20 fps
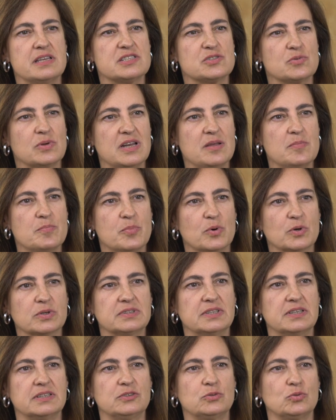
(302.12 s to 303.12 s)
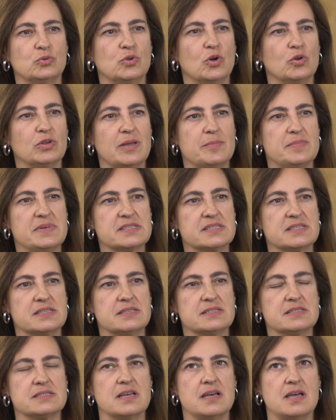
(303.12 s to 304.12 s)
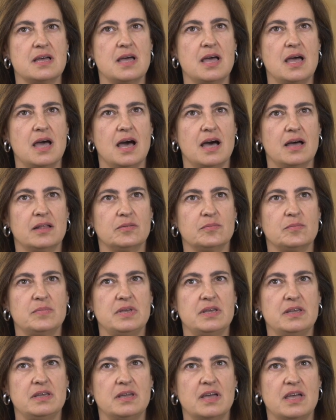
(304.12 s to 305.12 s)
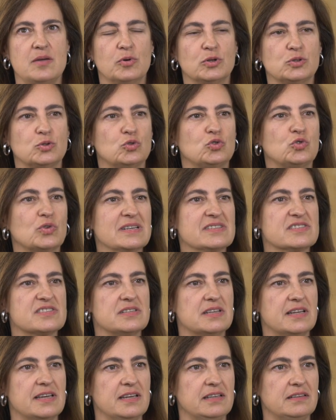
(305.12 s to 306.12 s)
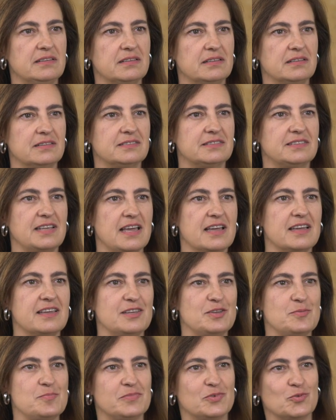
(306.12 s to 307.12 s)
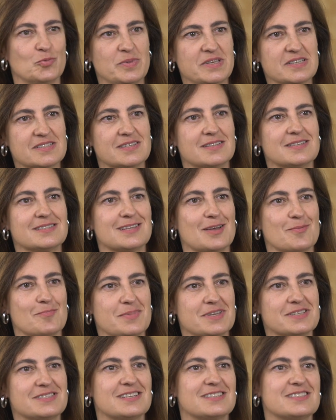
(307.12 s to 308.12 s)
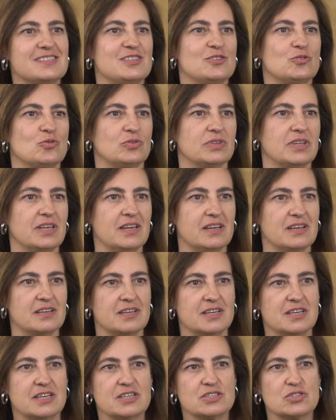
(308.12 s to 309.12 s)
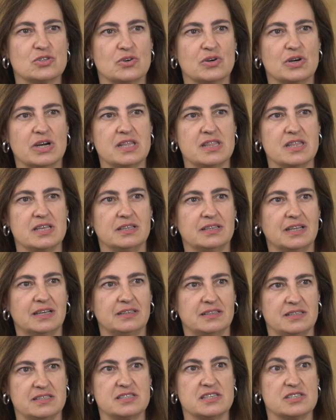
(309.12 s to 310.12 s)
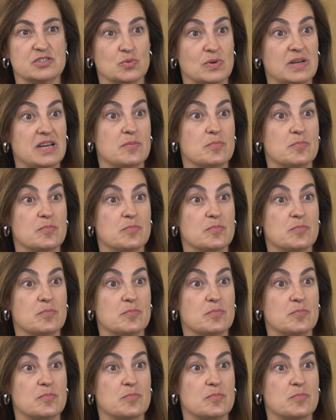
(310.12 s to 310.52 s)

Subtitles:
it's really important to know the business and be able to translate tech into business and business into tech. So I think that this is really